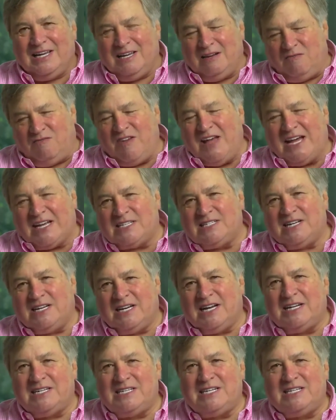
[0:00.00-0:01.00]
In fact,
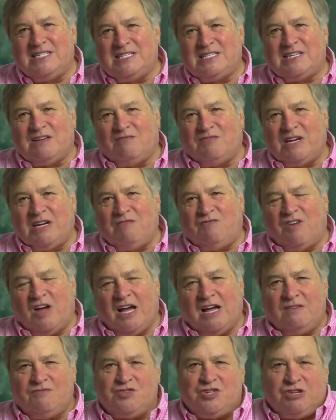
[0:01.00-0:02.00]
in
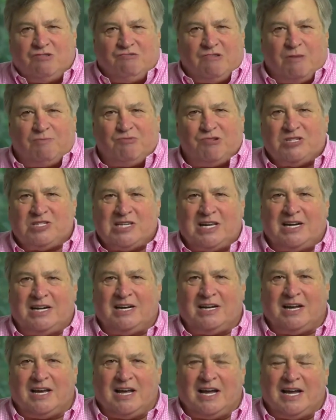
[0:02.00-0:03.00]
1975, she
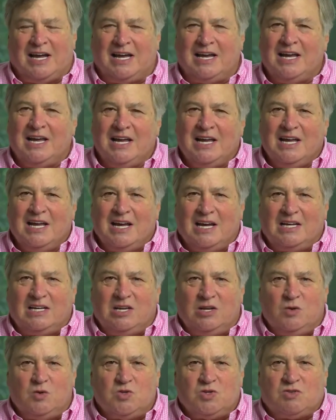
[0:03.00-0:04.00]
represented a guy
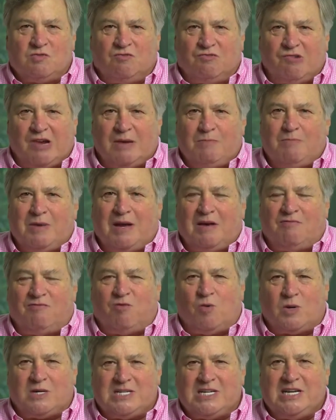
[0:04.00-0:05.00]
accused of raping a
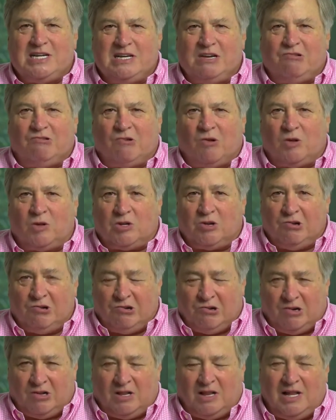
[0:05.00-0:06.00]
14-year-old
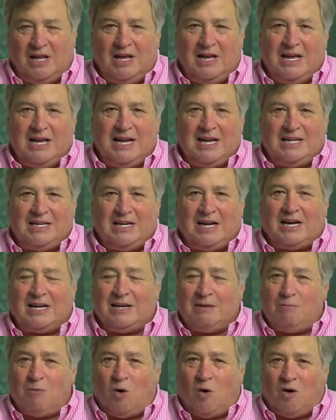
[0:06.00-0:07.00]
girl and
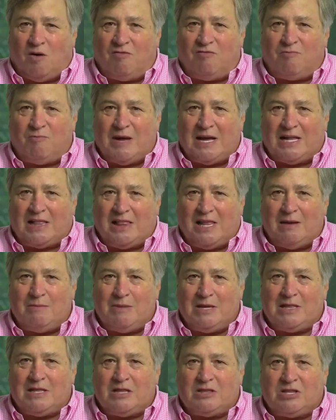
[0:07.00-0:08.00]
got him off by
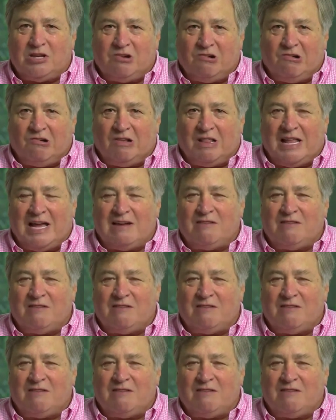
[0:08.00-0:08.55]
claiming that the girl